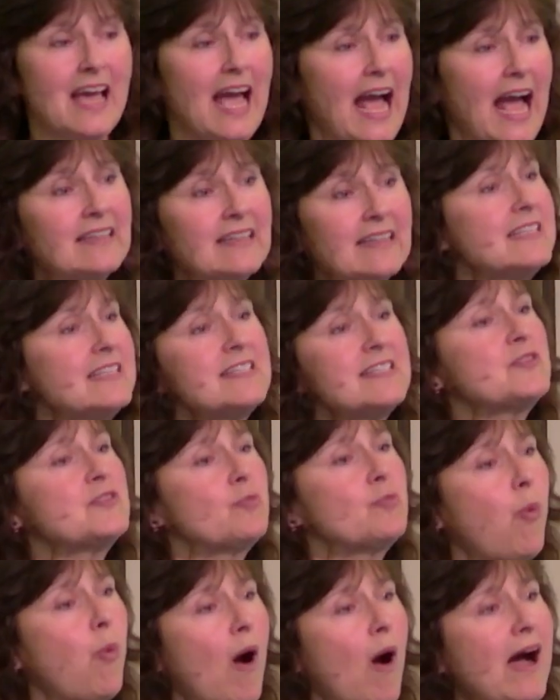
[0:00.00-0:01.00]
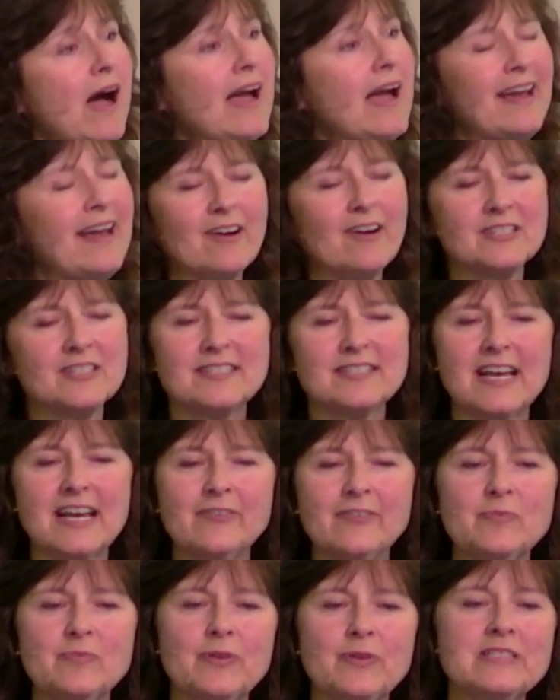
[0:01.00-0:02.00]
And this is why our
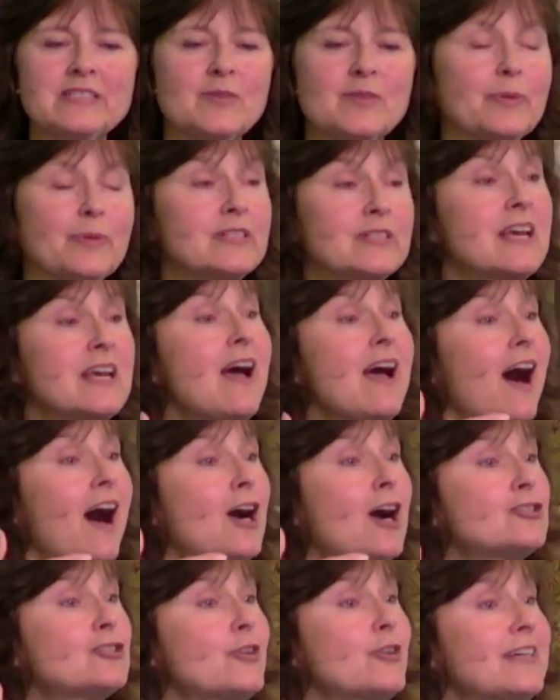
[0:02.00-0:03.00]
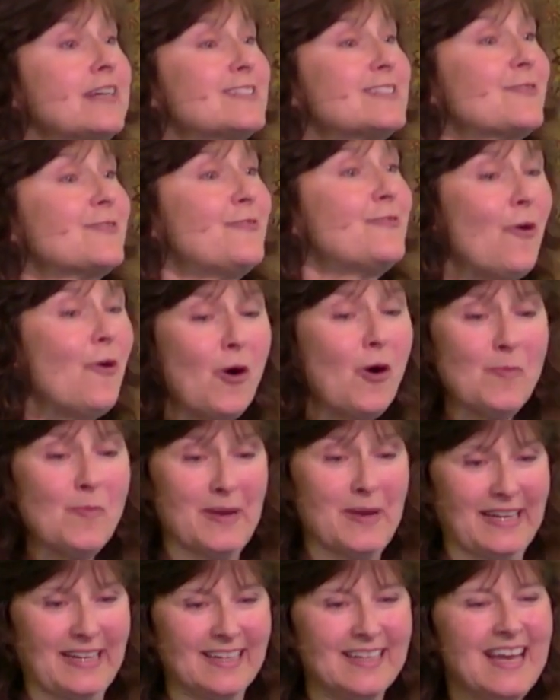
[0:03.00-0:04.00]
7 principles are
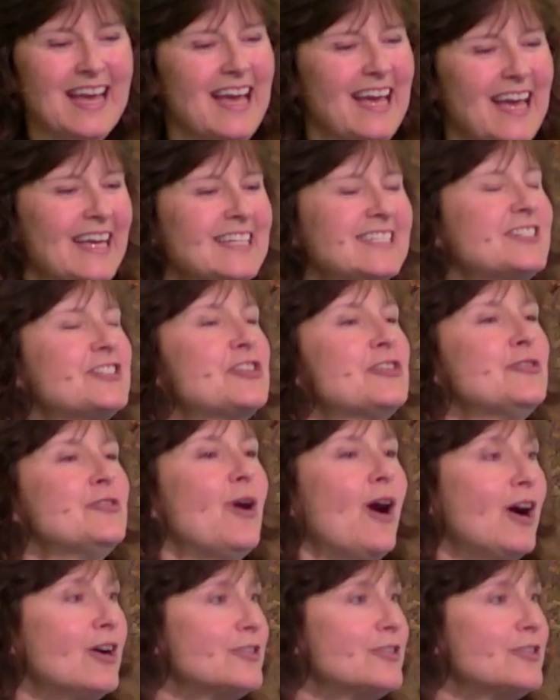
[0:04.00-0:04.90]
transforming into our